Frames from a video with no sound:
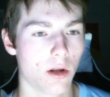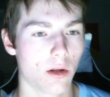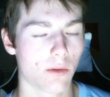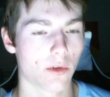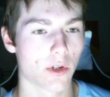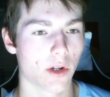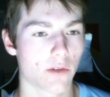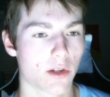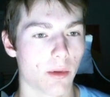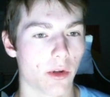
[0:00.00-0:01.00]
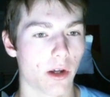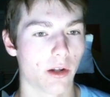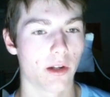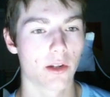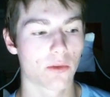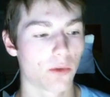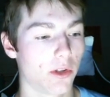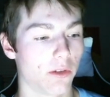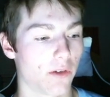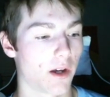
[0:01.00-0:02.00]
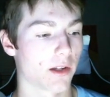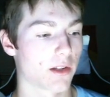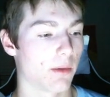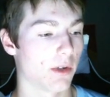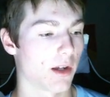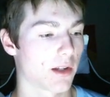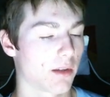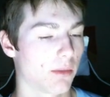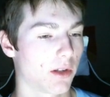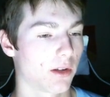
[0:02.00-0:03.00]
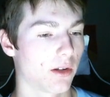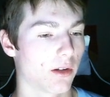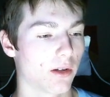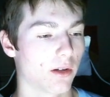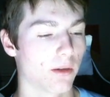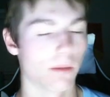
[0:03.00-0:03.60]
what does it have to say about that? And it's really fast. I mean, that's something that